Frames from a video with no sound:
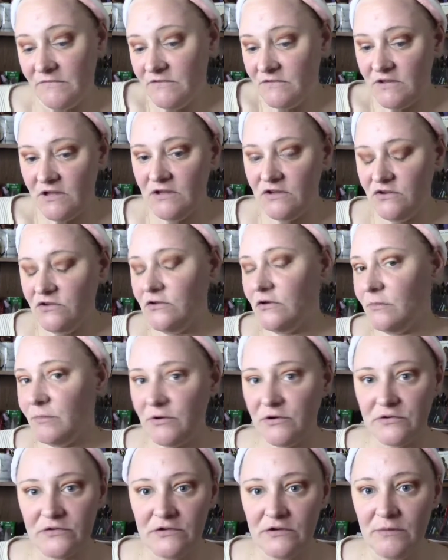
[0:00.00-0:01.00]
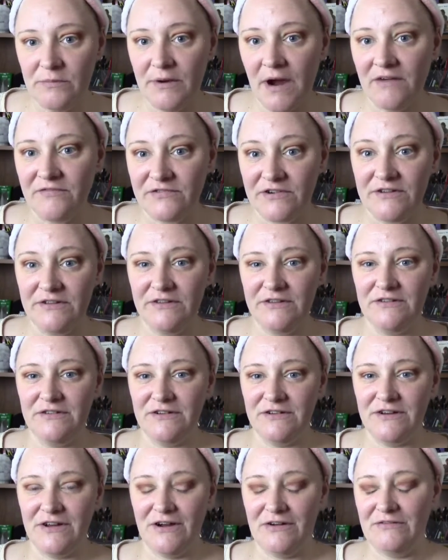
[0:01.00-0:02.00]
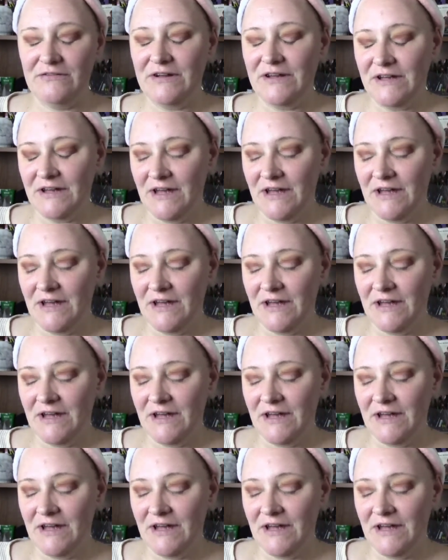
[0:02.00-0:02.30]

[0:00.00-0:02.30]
to your personal preference, you know.